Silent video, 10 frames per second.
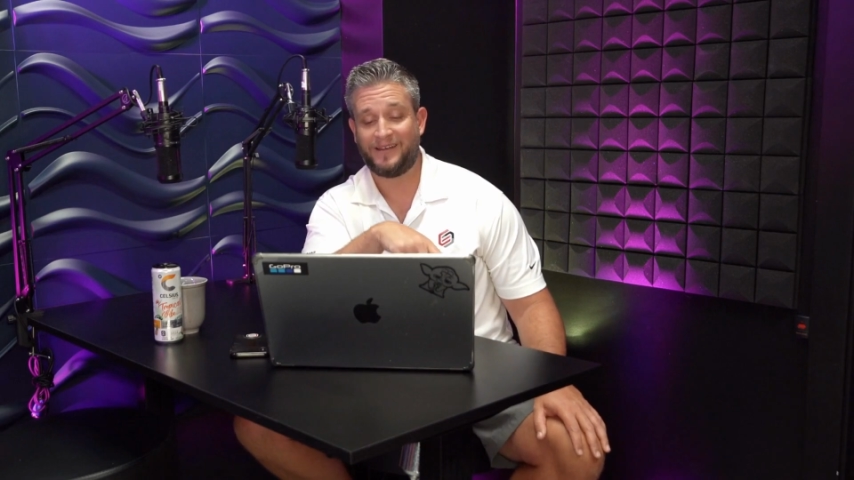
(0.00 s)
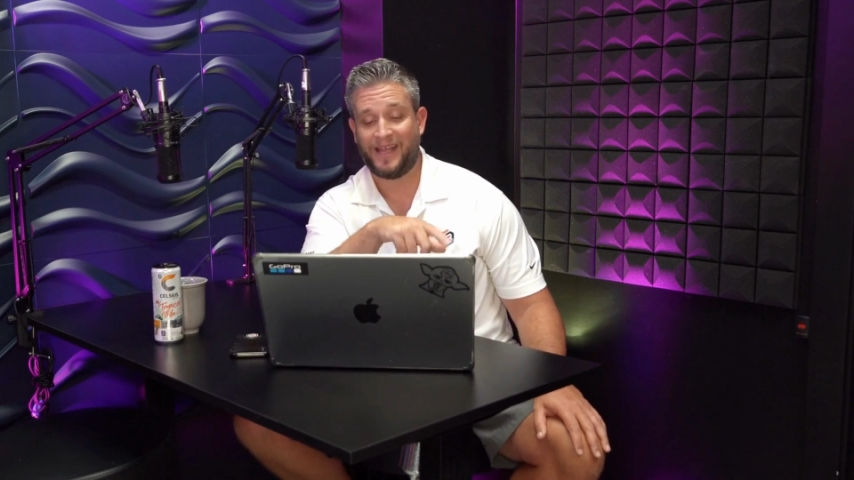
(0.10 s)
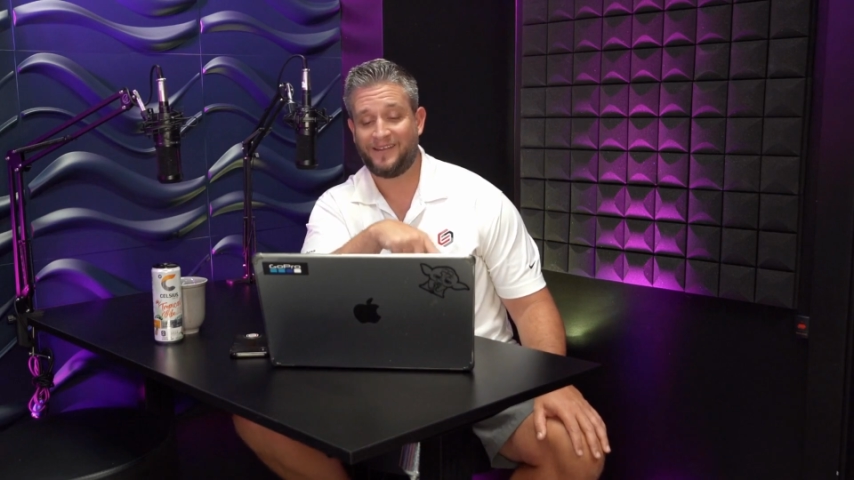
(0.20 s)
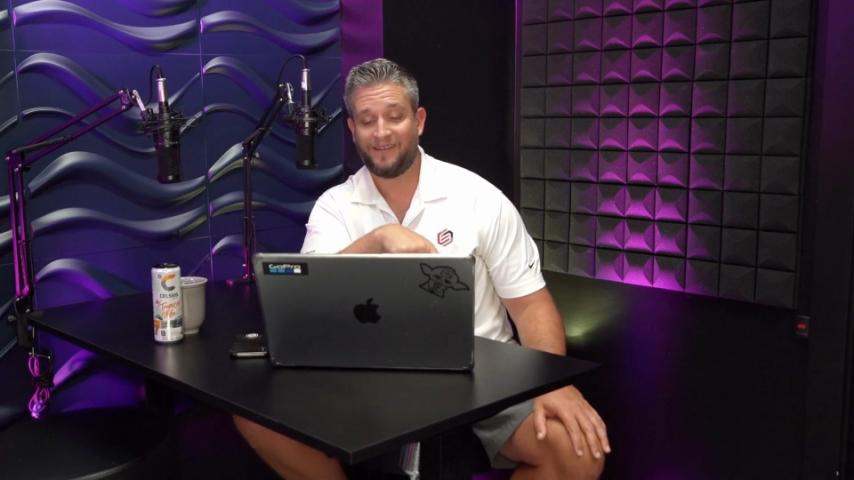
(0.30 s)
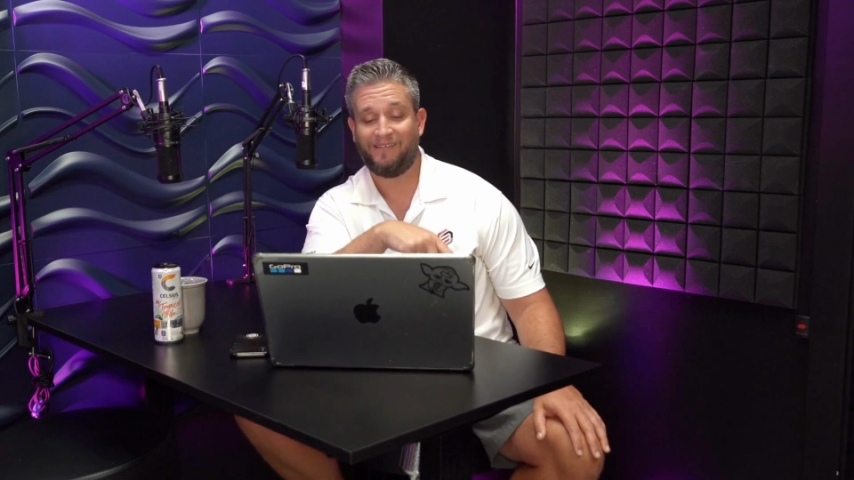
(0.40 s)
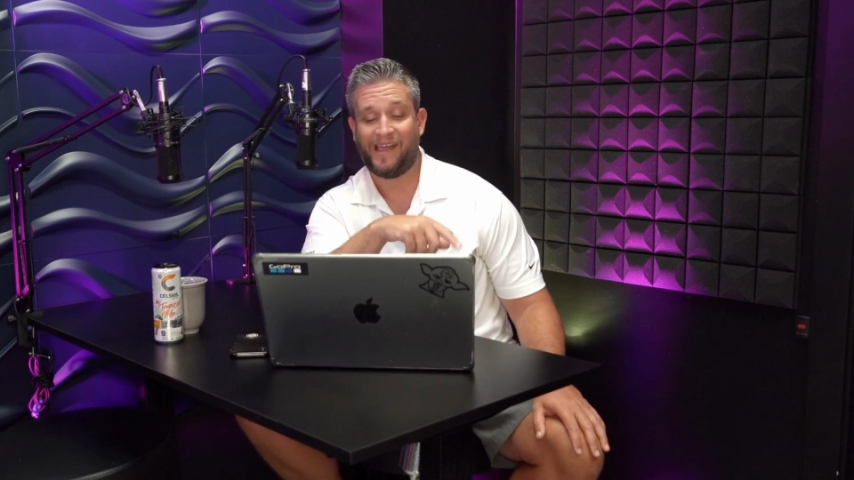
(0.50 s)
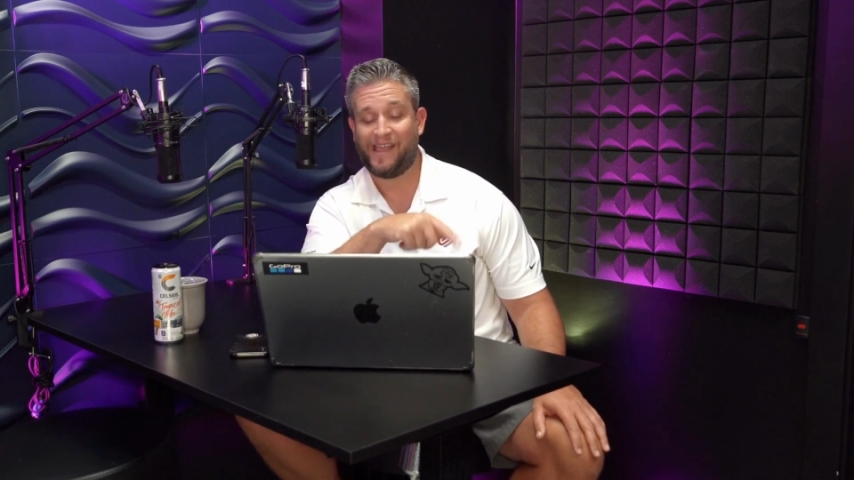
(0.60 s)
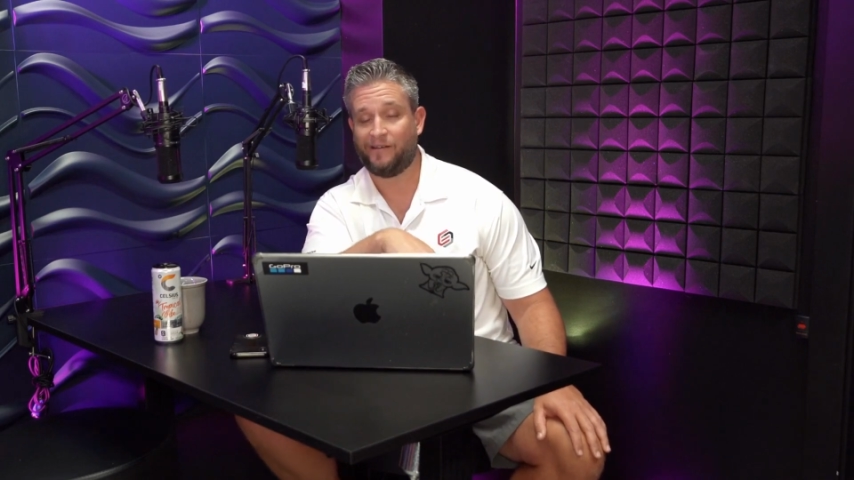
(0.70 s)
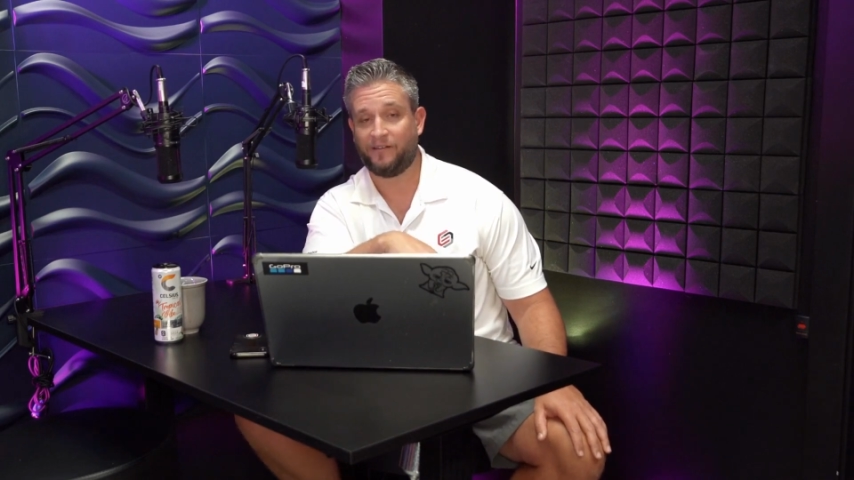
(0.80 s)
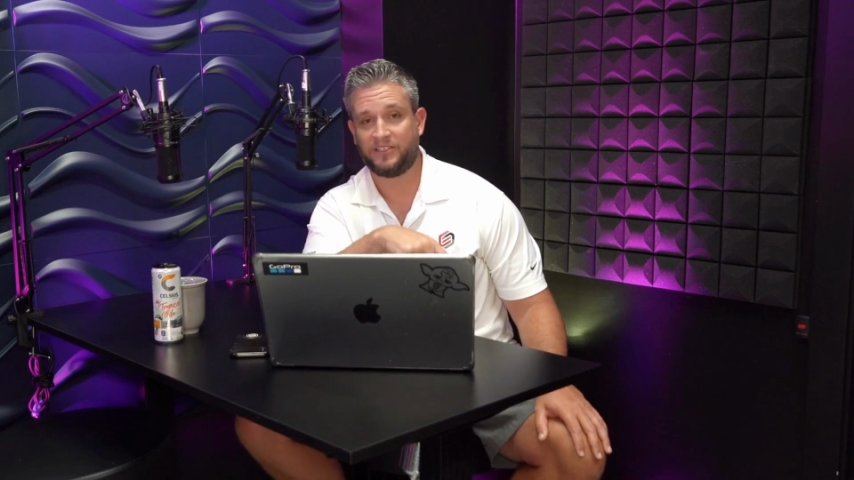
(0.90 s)
Danielle
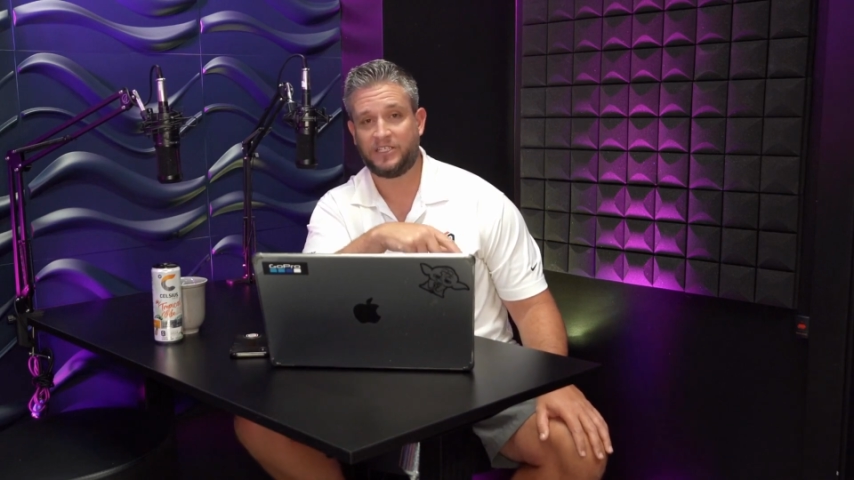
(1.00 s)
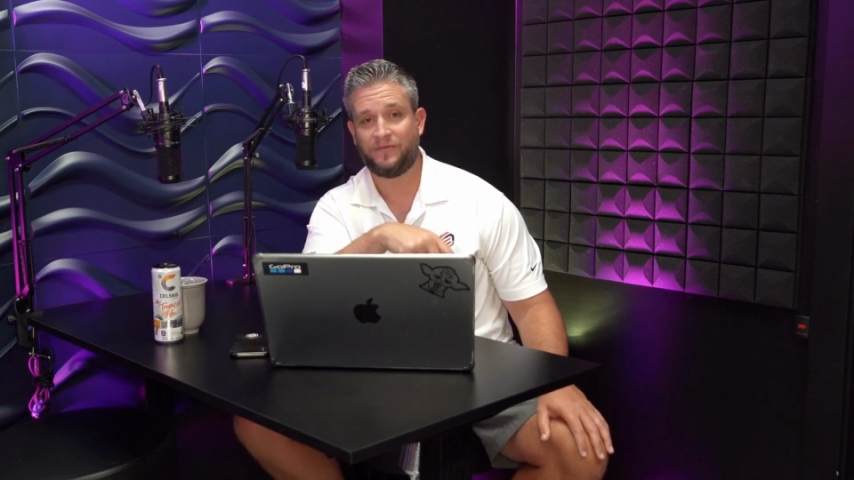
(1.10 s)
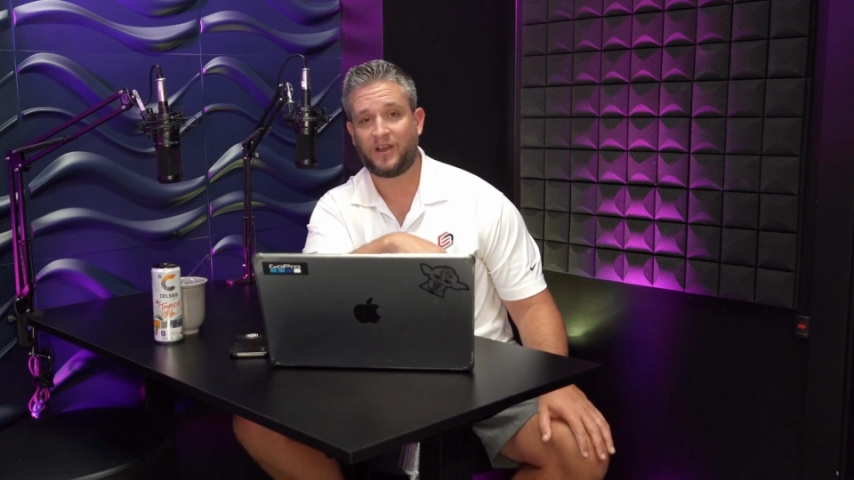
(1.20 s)
Hale, the chief